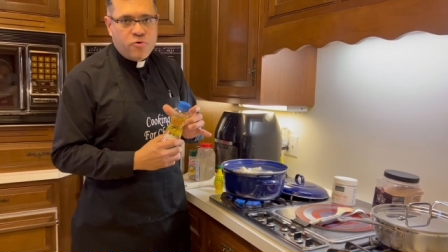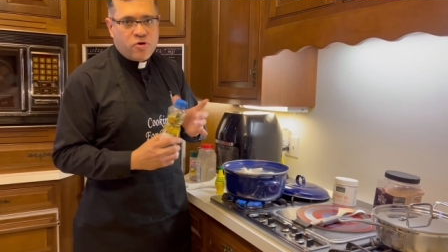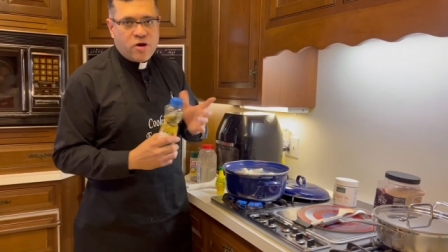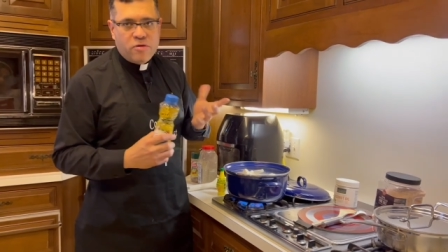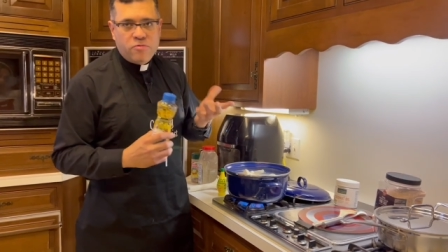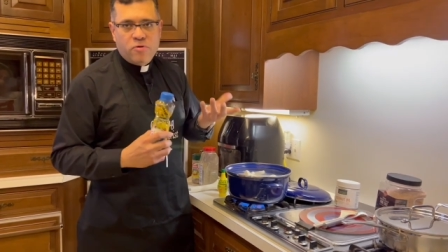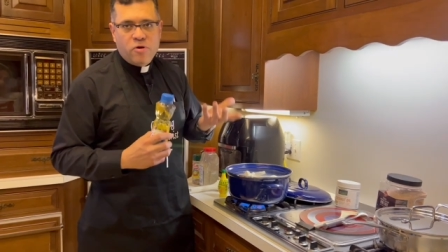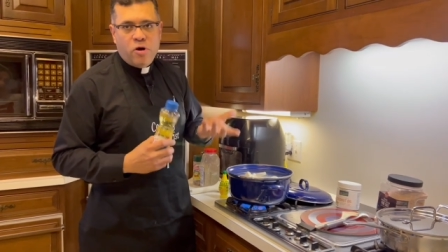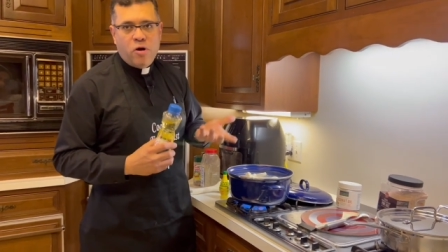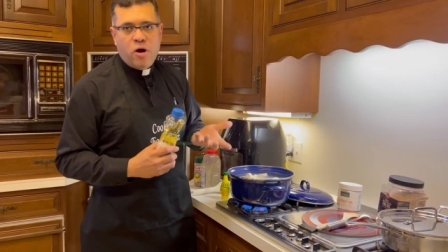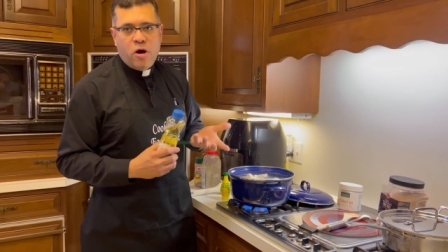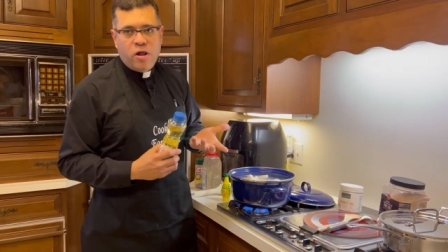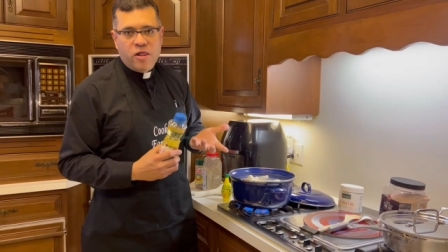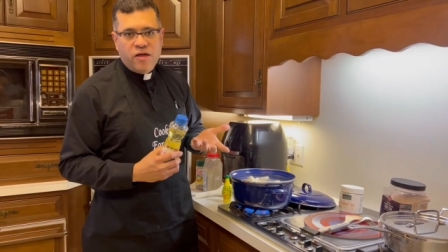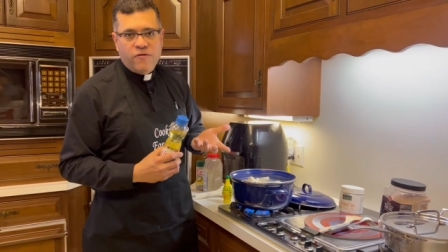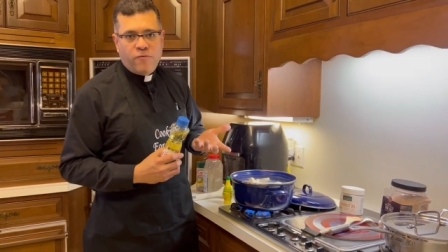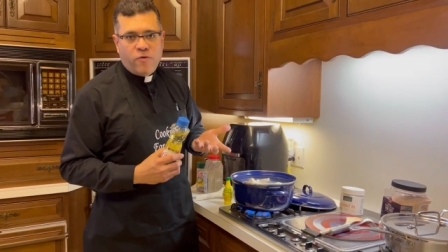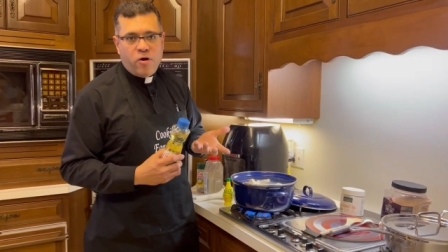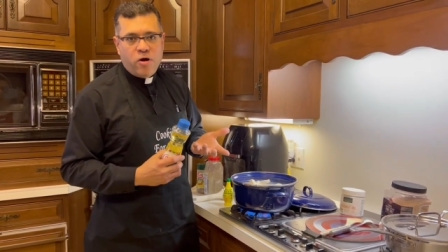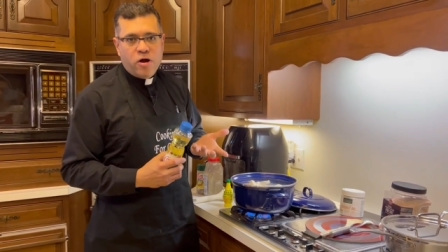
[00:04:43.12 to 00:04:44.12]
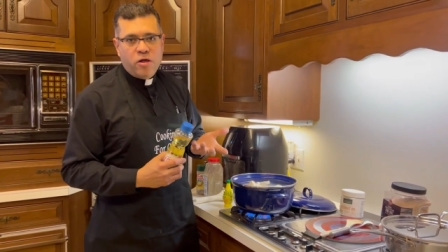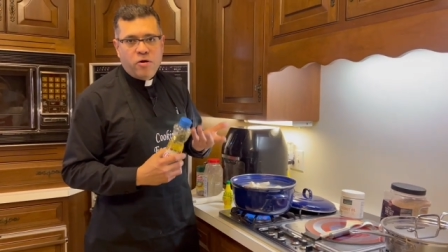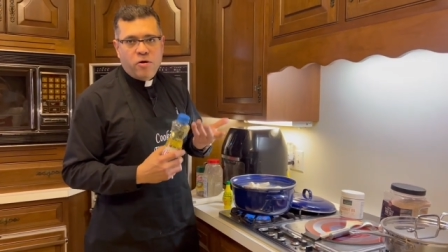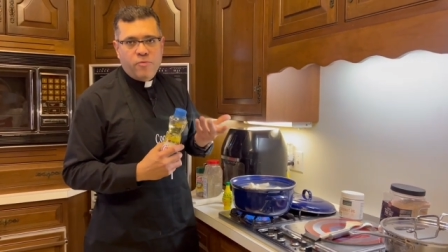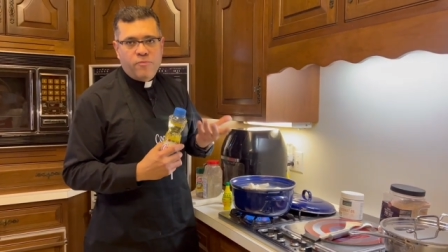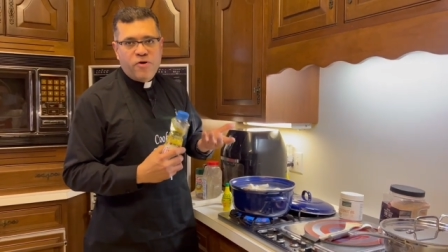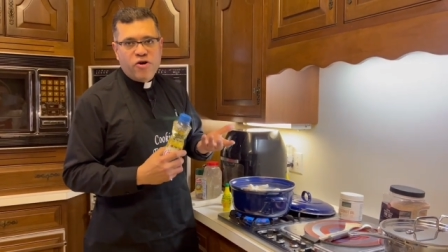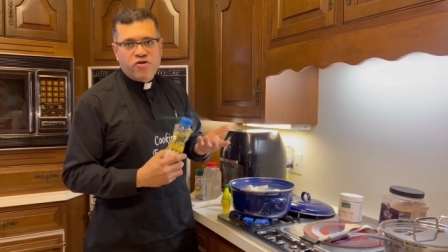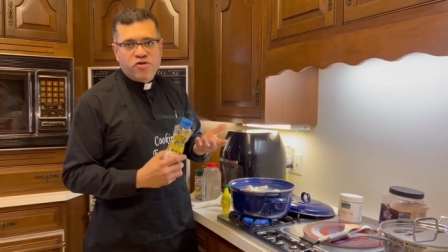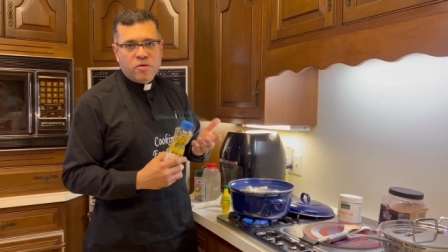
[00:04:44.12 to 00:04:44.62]
can do olive oil or
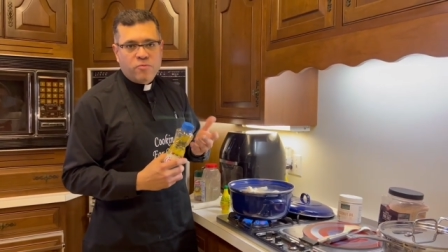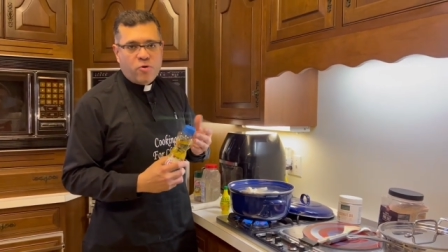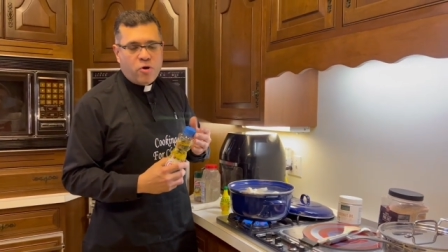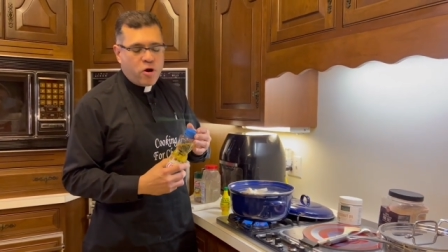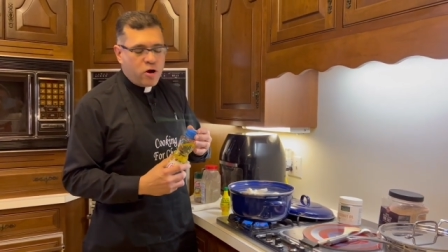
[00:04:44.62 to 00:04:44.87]
vegetable